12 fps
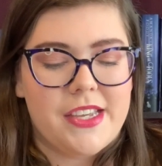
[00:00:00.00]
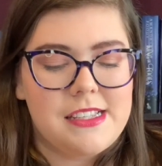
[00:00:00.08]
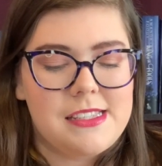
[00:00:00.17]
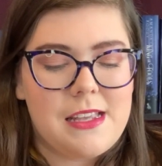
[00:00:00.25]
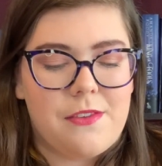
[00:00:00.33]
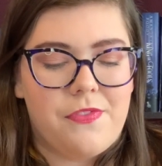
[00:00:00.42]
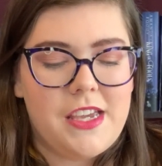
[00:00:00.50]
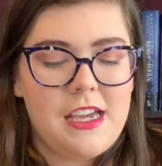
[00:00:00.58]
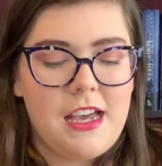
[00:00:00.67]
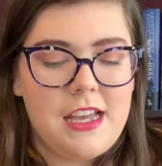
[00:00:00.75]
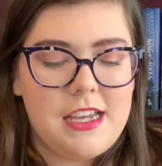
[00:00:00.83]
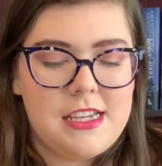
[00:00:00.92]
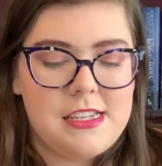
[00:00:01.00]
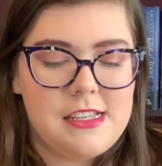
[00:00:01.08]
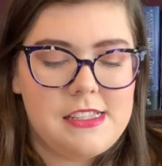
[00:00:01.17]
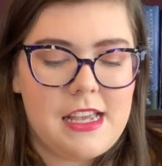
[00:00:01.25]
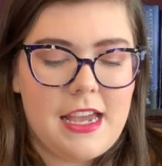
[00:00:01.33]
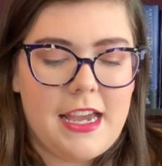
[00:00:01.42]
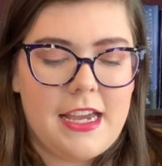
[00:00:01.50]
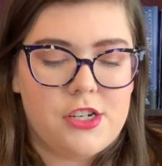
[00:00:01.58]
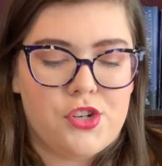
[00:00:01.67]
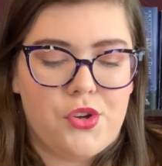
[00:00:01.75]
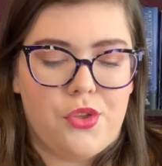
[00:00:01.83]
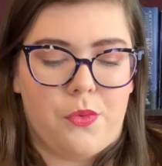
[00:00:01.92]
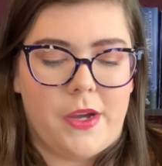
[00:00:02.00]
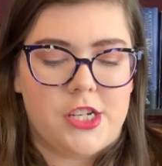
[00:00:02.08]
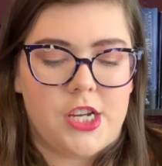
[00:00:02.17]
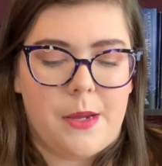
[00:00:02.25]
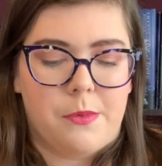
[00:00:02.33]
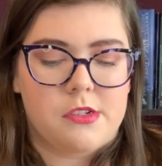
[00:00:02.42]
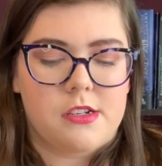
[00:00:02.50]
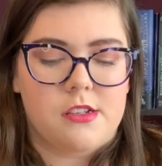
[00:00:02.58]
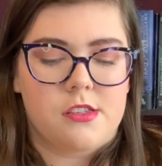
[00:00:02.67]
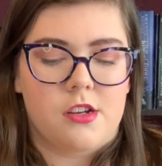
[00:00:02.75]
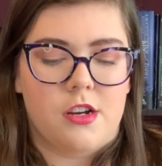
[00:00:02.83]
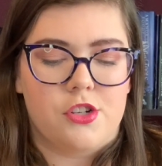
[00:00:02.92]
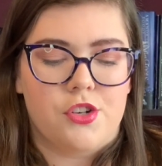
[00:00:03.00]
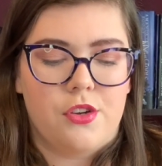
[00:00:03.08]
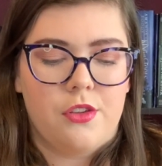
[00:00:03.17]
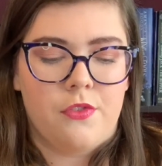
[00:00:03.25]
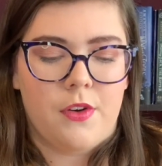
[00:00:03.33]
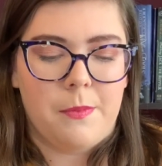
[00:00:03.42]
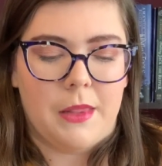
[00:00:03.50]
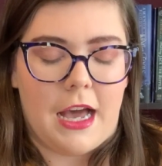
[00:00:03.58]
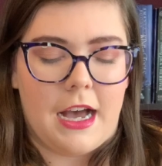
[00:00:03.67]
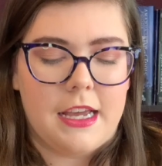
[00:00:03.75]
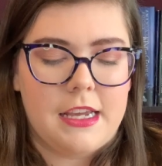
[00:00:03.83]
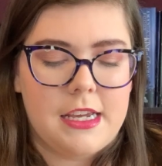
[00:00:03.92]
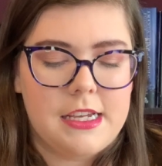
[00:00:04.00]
Sophia is a truth witch, able to discern truth from lie.